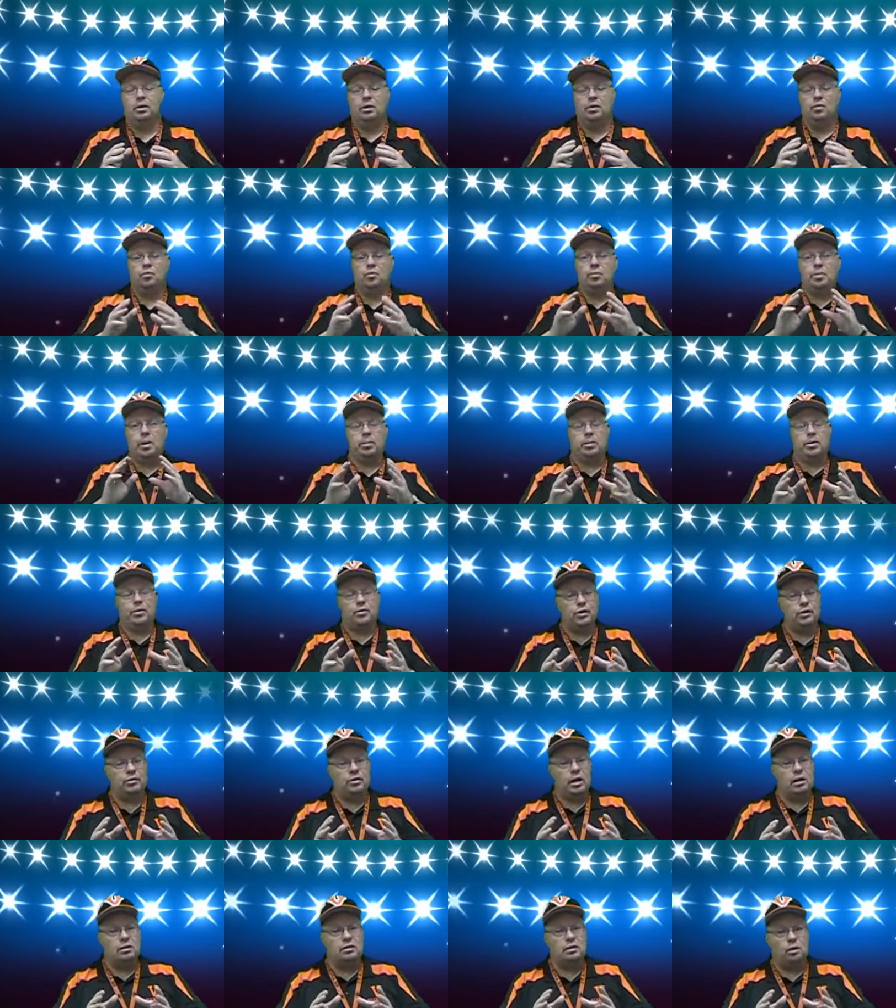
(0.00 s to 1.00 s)
remember the three
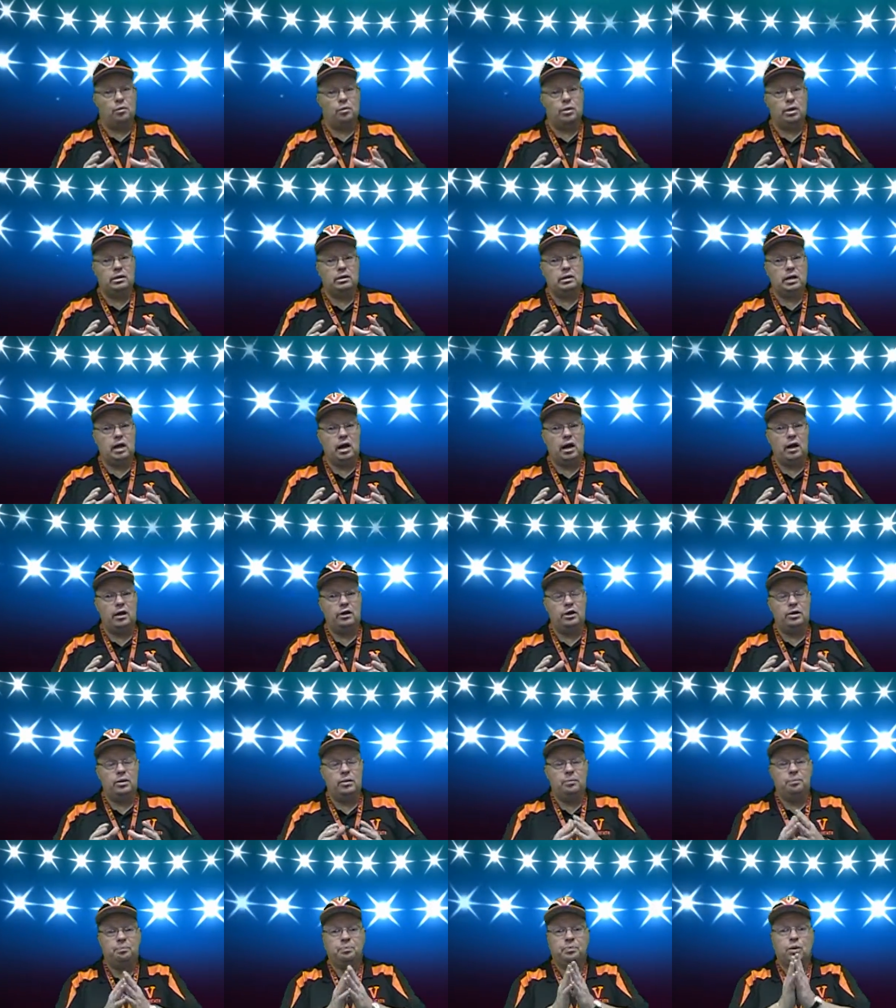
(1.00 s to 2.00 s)
things that we tell
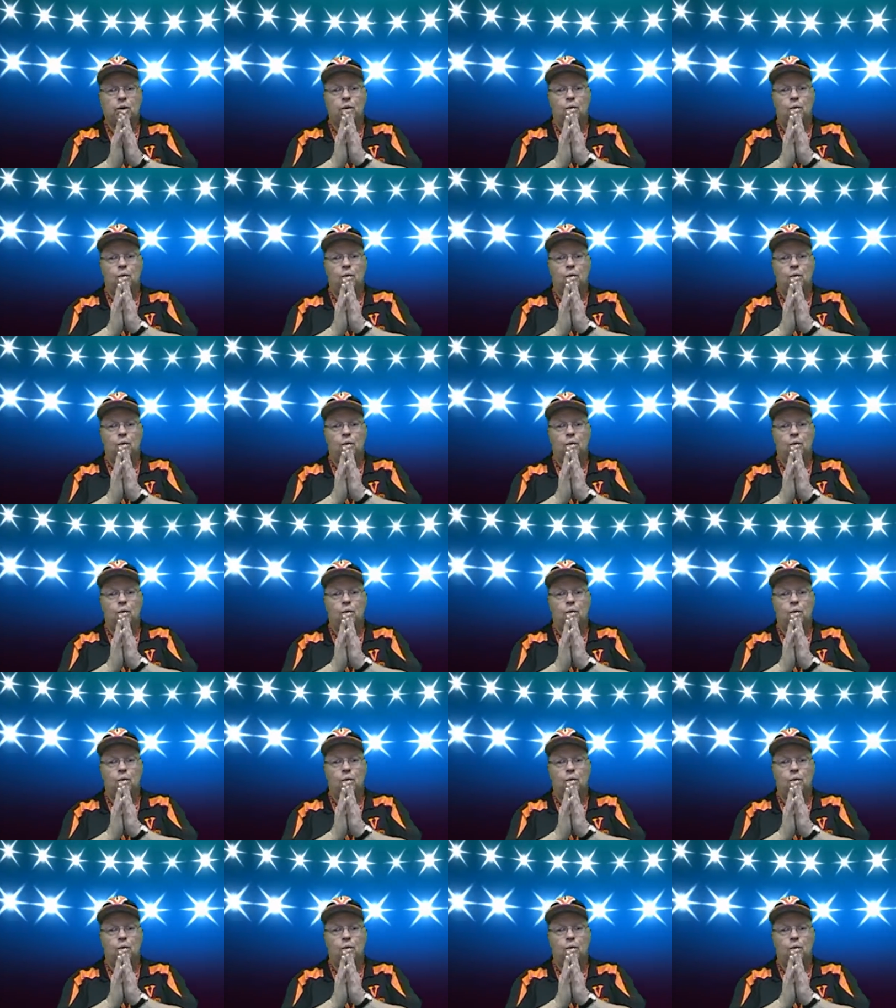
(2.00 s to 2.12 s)
you?